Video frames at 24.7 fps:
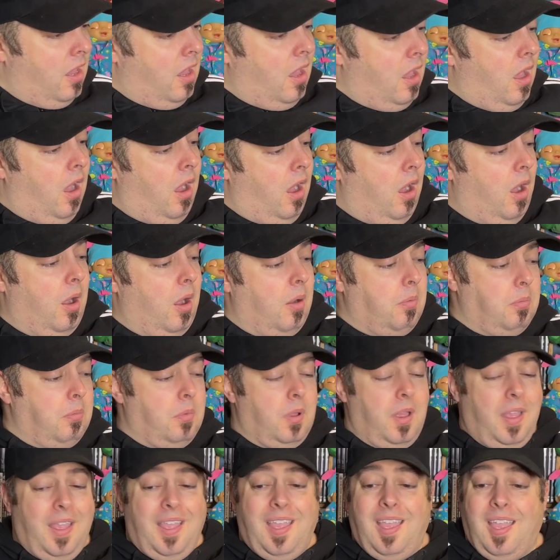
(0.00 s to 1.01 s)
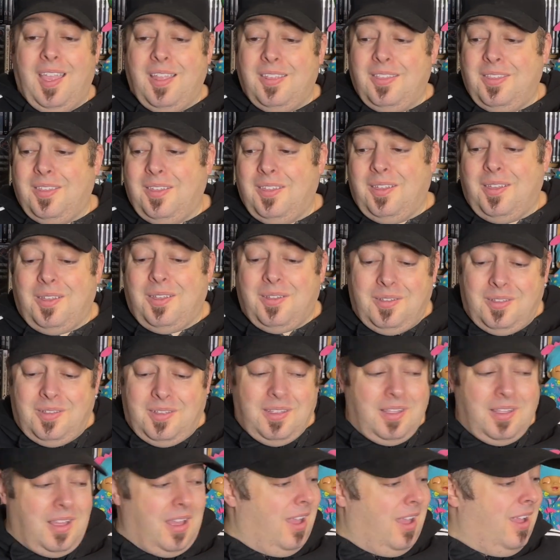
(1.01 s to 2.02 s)
Um, and uh,
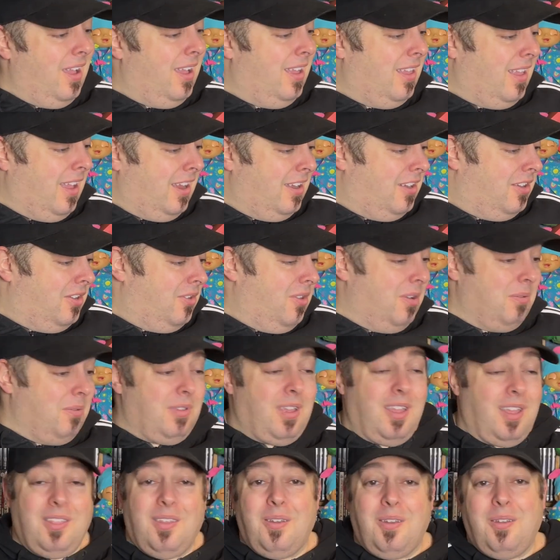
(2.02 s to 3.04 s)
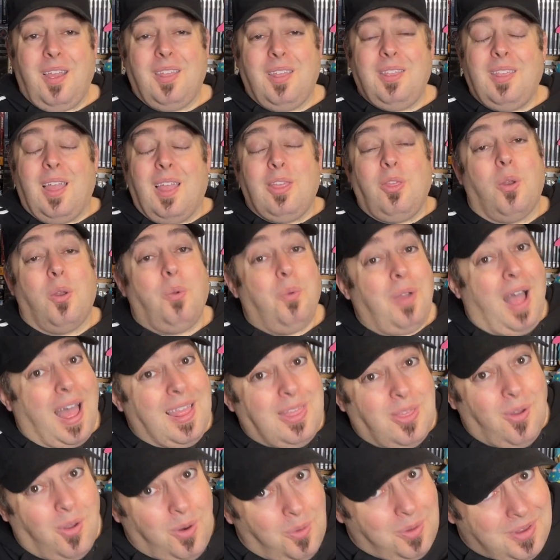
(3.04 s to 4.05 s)
I, I just thought I thought I thought it, I
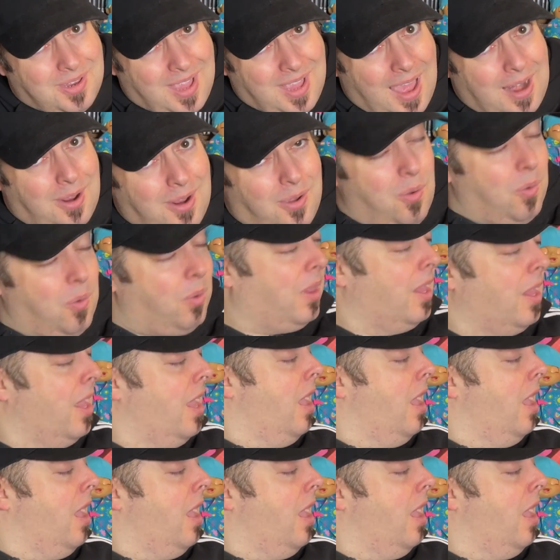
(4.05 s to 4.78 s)
thought it was kind of cool.